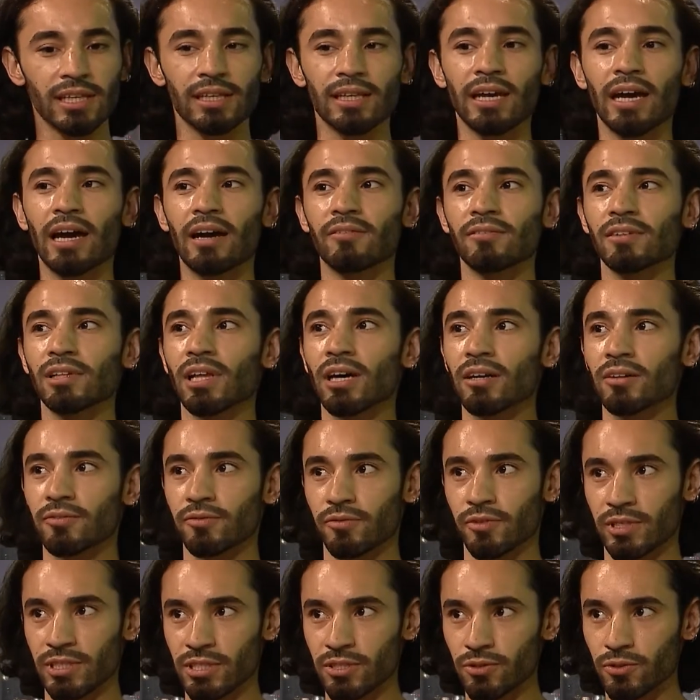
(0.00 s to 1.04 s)
they have a lot of
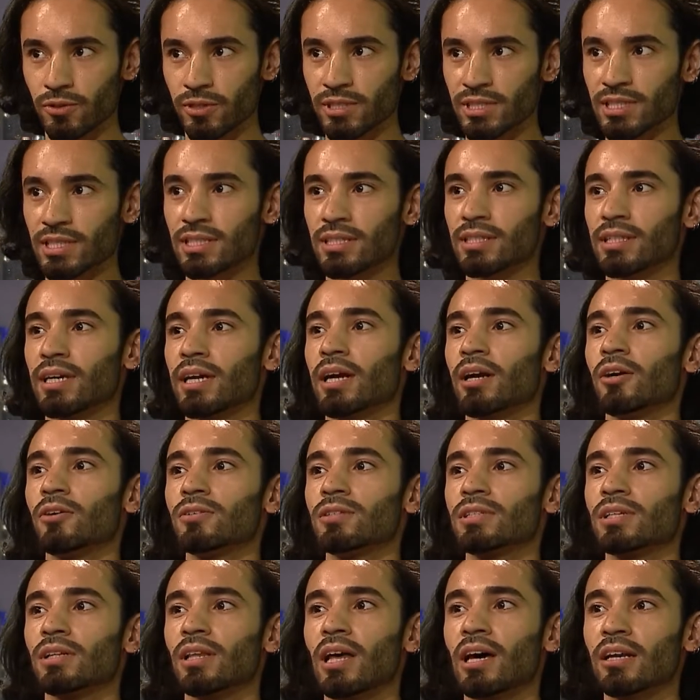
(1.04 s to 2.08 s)
resources. They
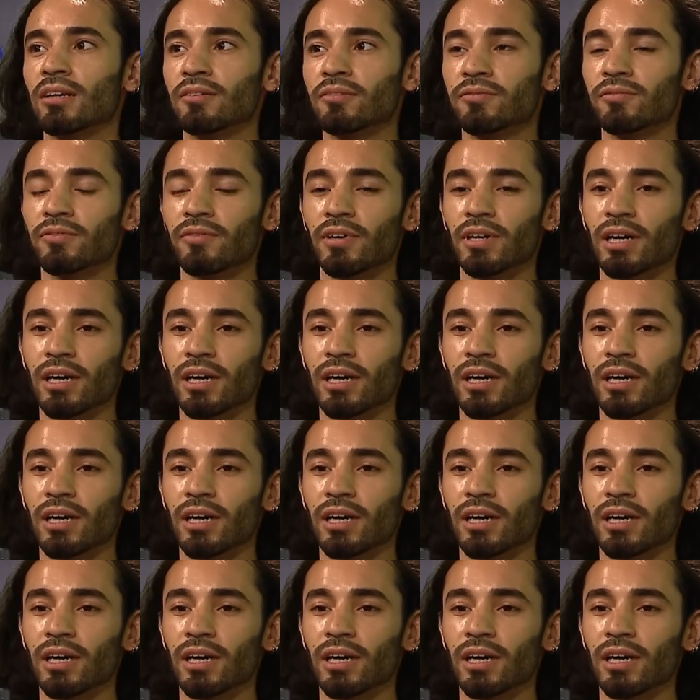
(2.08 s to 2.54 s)
host a lot of